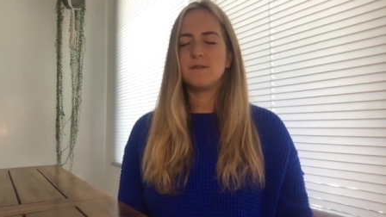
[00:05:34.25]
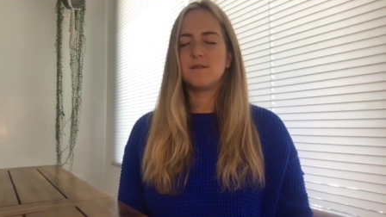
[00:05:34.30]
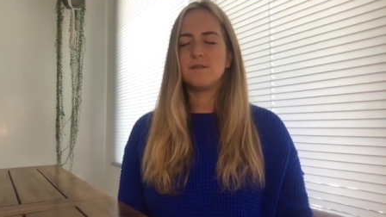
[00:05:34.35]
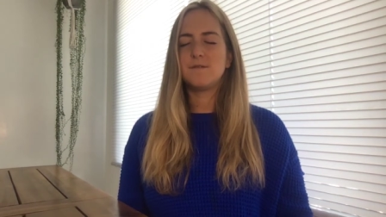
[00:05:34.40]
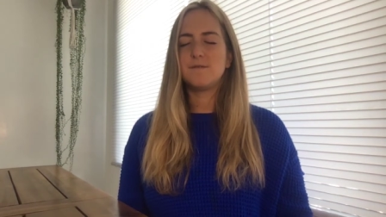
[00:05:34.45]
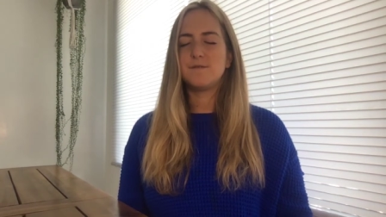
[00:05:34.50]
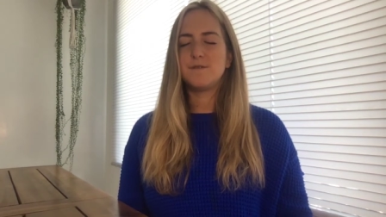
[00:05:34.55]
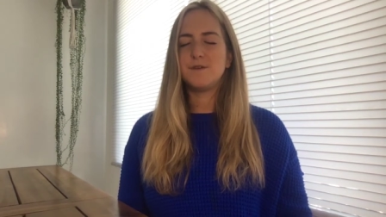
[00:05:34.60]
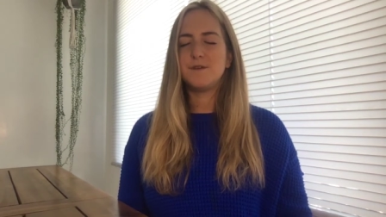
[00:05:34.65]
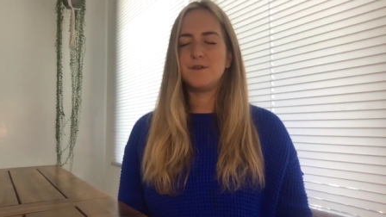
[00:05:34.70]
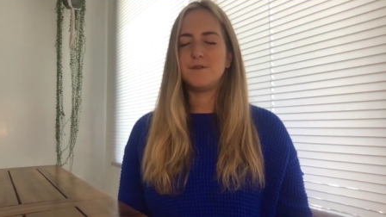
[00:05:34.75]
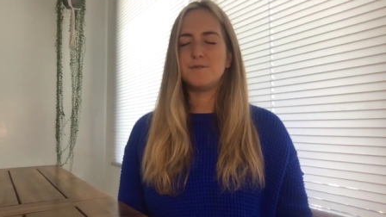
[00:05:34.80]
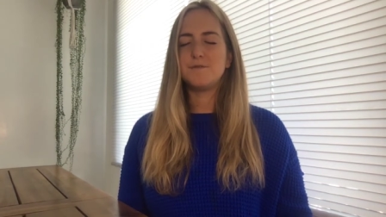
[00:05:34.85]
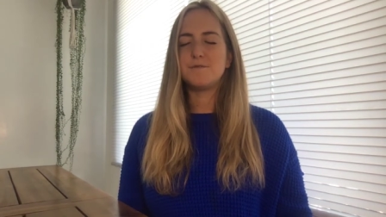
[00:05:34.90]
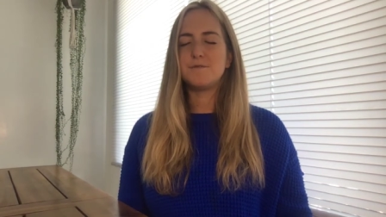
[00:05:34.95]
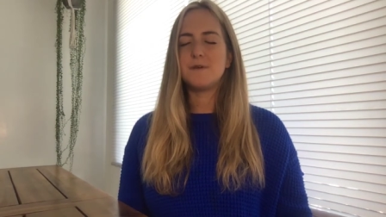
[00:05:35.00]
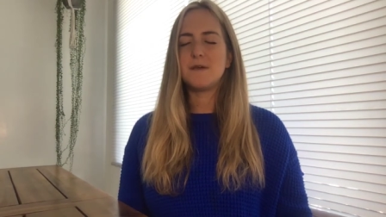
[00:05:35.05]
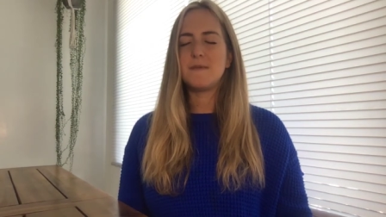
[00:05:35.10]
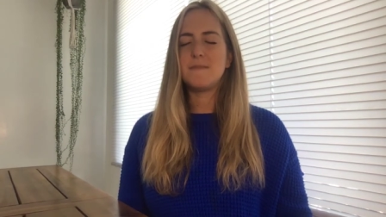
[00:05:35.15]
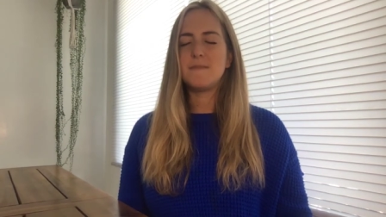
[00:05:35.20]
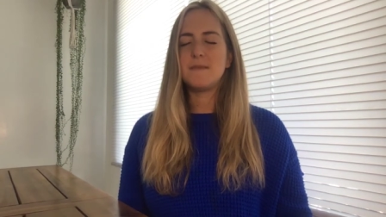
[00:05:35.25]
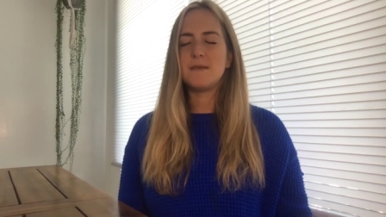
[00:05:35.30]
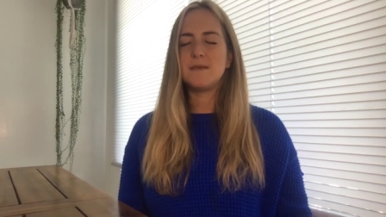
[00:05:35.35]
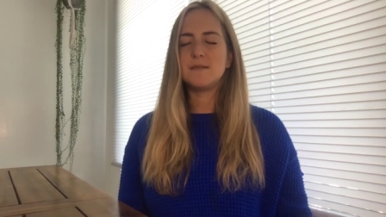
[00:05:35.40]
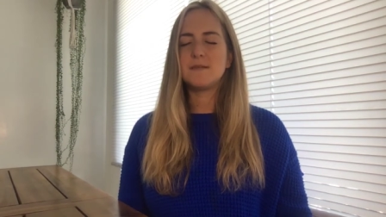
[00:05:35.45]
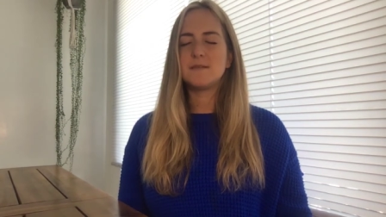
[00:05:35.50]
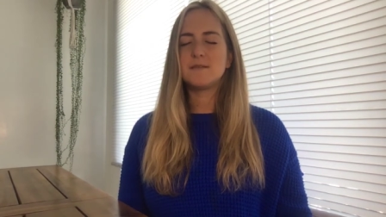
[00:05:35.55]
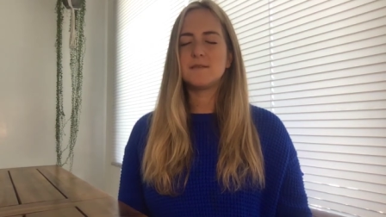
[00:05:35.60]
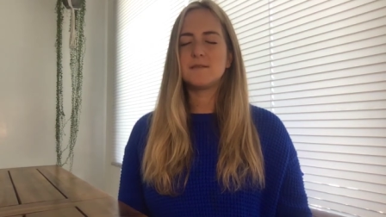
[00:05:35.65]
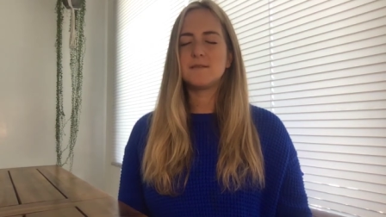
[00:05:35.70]
for you in
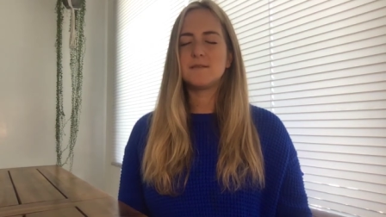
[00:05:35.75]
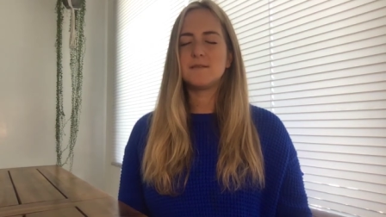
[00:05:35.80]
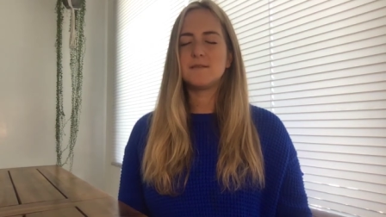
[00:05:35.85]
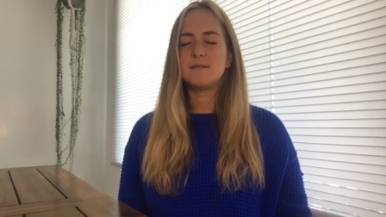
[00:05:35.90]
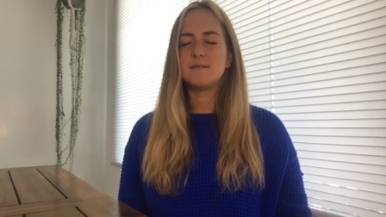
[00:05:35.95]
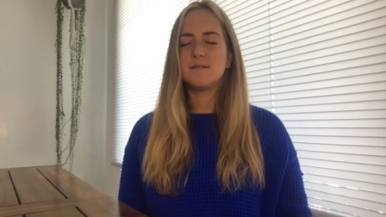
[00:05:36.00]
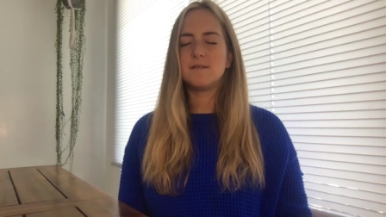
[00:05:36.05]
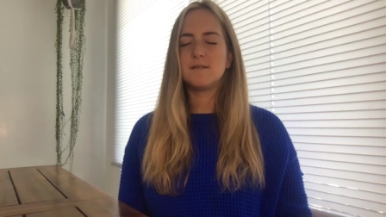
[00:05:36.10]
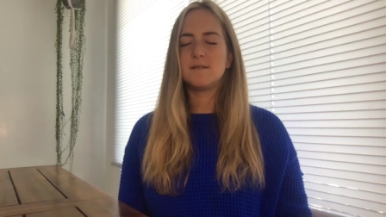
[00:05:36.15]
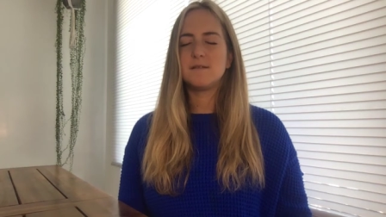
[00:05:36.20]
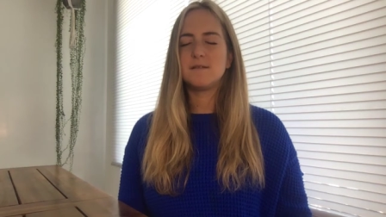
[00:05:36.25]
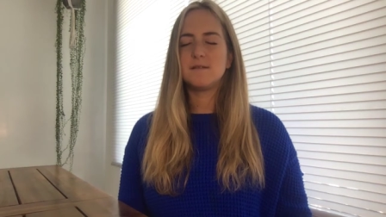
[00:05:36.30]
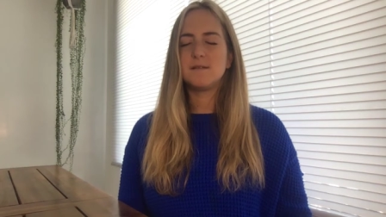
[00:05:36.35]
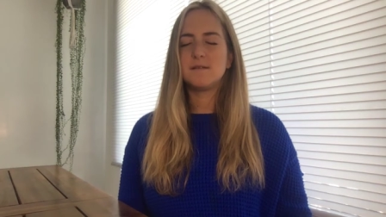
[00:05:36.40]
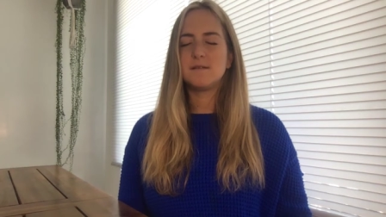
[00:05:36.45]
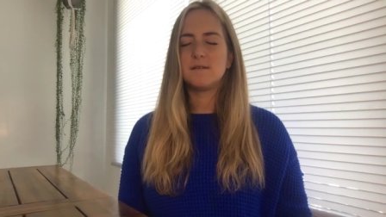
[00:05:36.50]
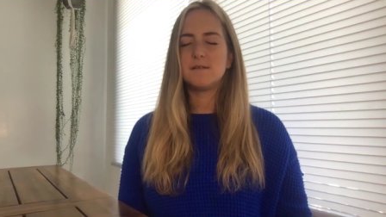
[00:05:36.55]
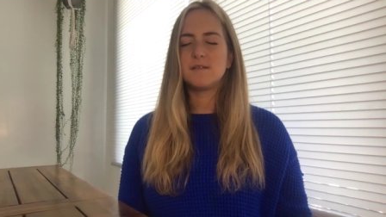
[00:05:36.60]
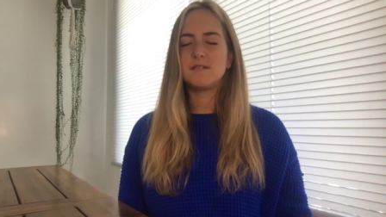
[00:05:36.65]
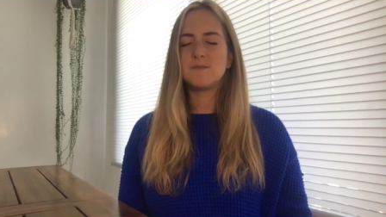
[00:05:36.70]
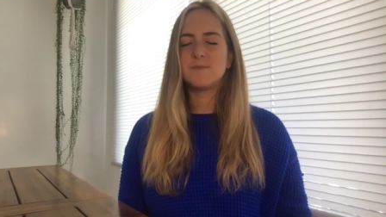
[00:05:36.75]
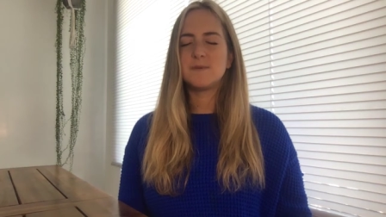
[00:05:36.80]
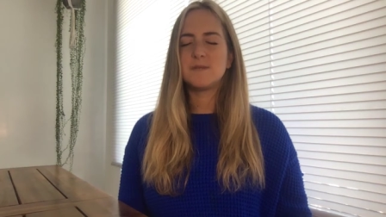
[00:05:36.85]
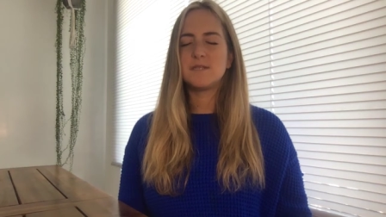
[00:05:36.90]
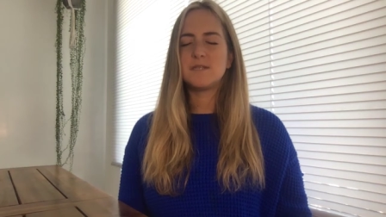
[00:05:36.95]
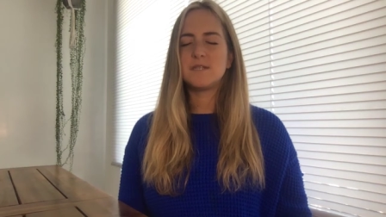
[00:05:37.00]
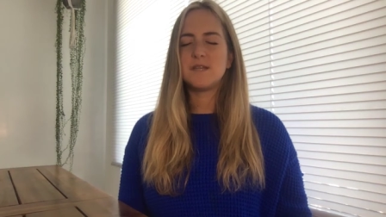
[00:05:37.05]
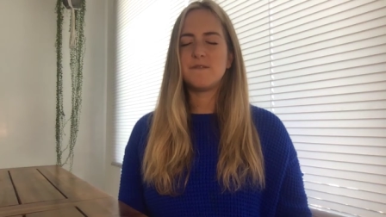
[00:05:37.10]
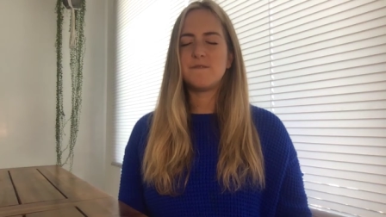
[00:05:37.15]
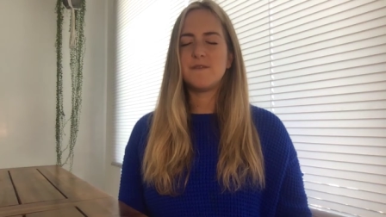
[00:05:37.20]
this
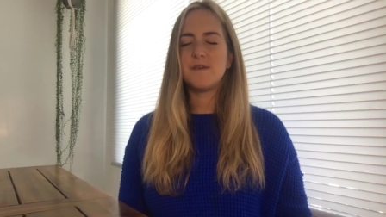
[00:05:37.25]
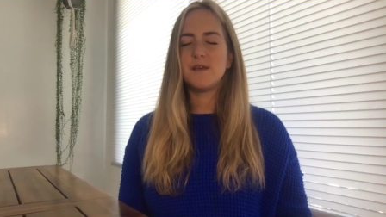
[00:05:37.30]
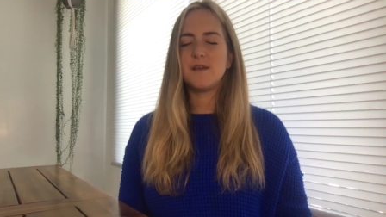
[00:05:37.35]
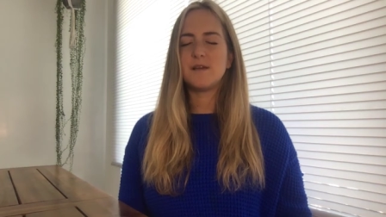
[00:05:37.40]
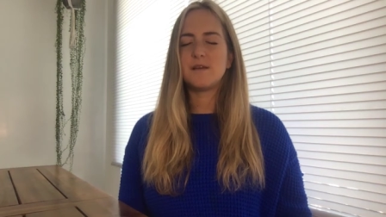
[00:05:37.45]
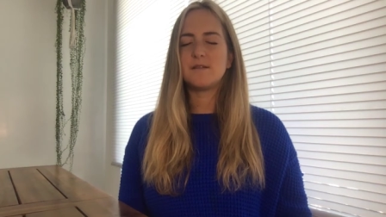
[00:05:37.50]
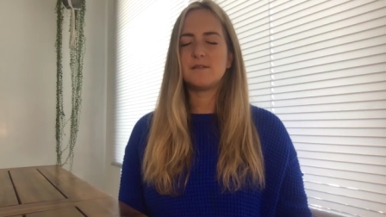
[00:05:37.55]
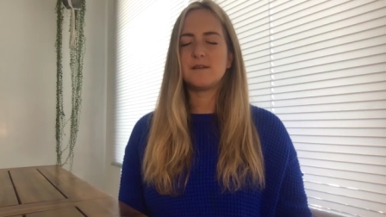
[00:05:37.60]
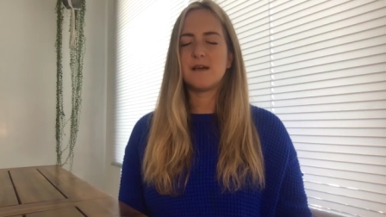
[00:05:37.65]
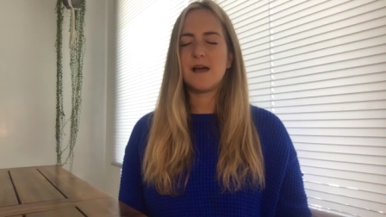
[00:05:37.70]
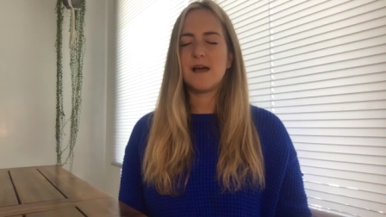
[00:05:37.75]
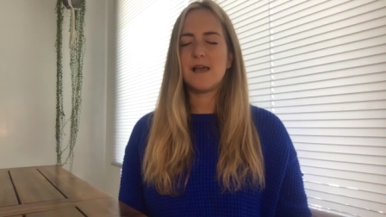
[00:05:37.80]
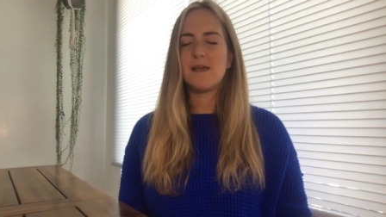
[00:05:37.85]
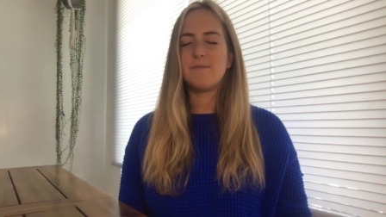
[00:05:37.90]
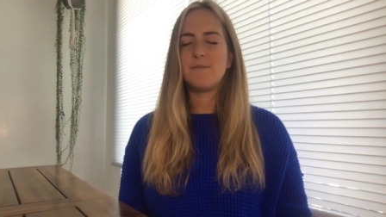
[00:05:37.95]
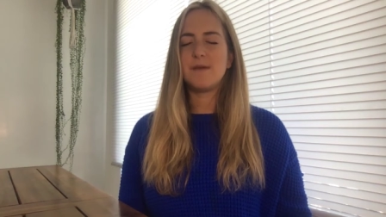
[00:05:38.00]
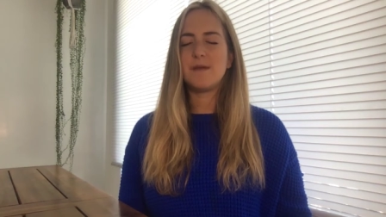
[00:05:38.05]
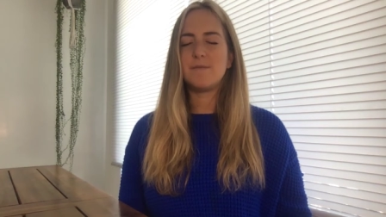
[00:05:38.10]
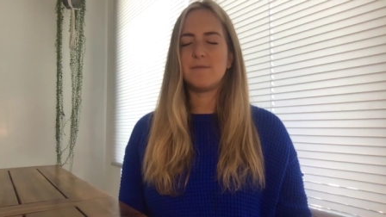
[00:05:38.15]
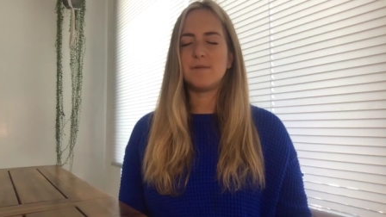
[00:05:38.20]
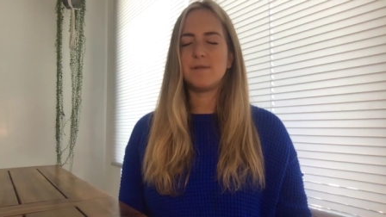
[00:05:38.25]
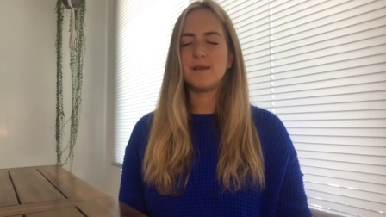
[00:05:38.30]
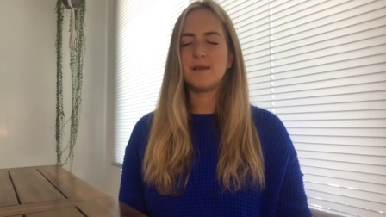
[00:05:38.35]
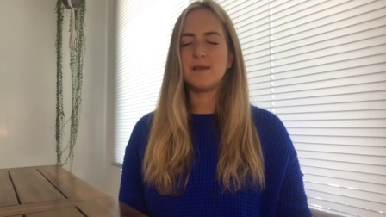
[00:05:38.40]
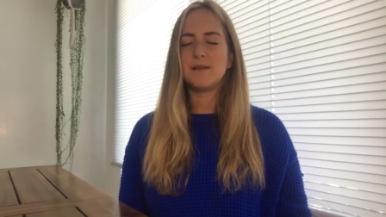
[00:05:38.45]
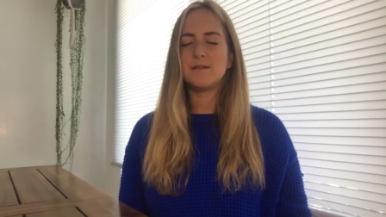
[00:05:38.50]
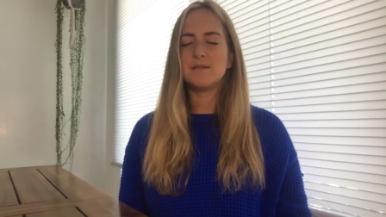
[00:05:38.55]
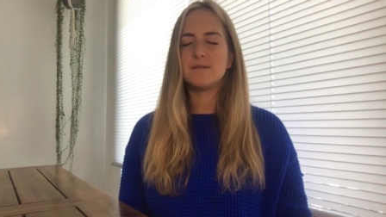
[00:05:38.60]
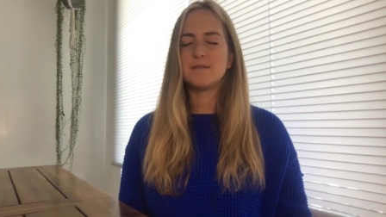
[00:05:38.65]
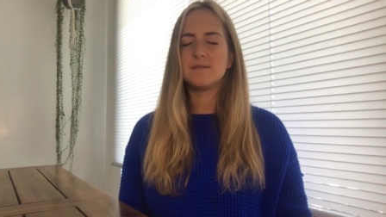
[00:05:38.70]
specific time and
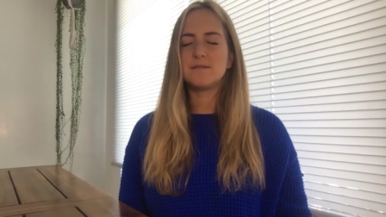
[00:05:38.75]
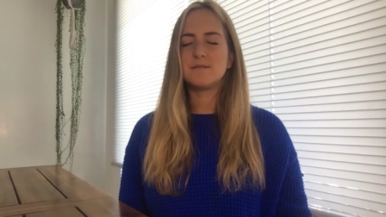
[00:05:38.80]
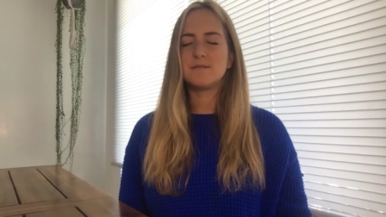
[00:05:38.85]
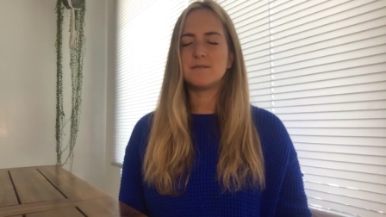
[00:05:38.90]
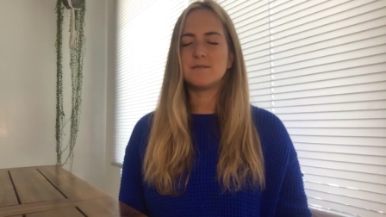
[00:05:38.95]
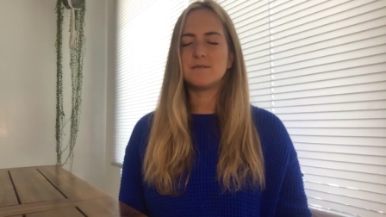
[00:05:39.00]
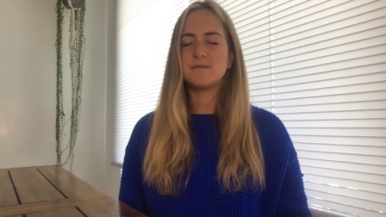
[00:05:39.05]
place.